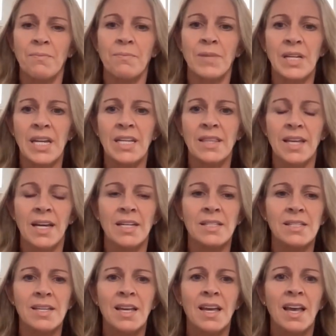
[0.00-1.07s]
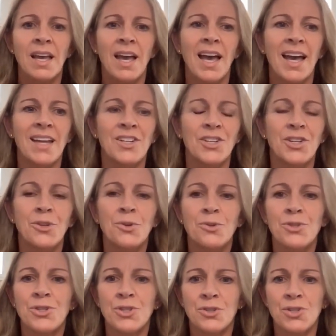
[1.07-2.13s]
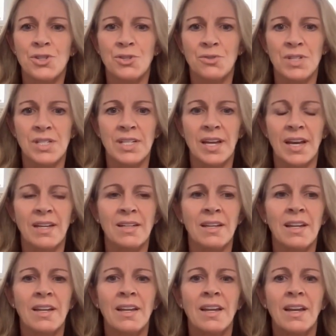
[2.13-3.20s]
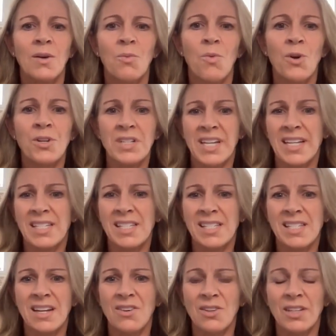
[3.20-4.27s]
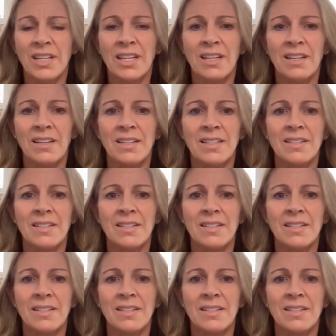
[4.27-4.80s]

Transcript: beneath us had huge student debt, weren't necessarily